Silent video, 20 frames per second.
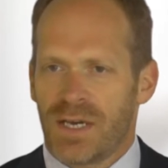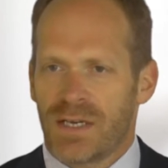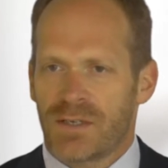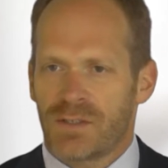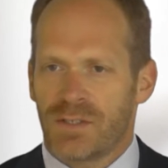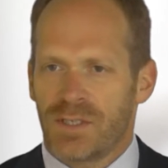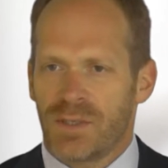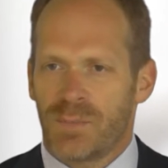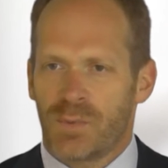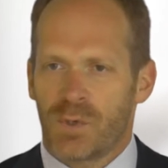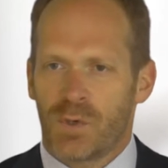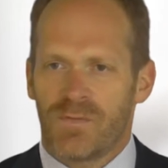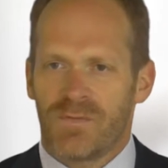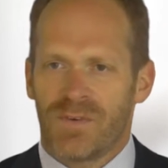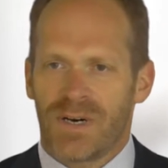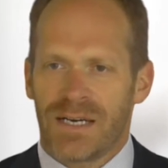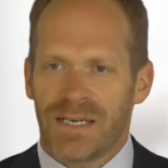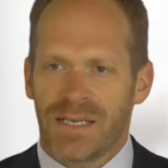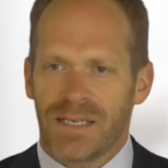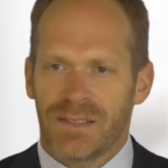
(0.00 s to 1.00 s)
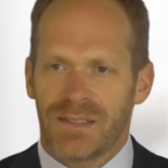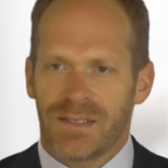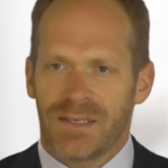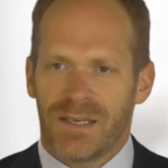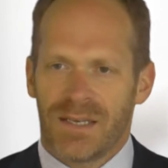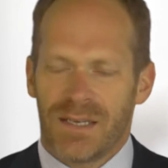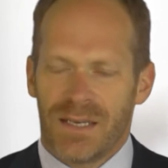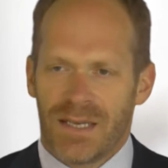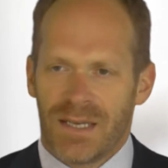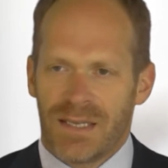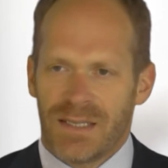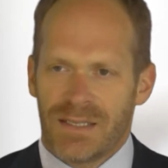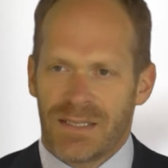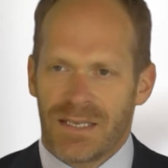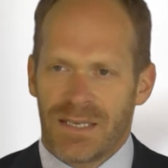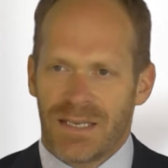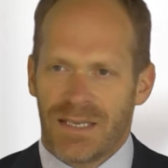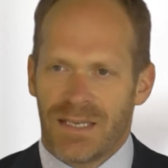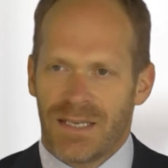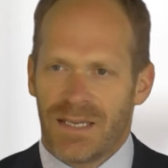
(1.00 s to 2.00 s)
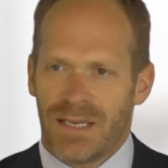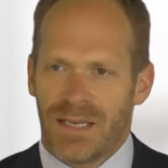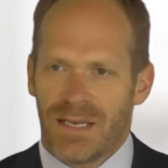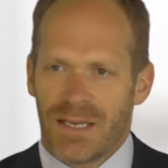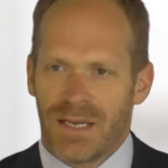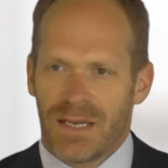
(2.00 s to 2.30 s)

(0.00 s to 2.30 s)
actually provide the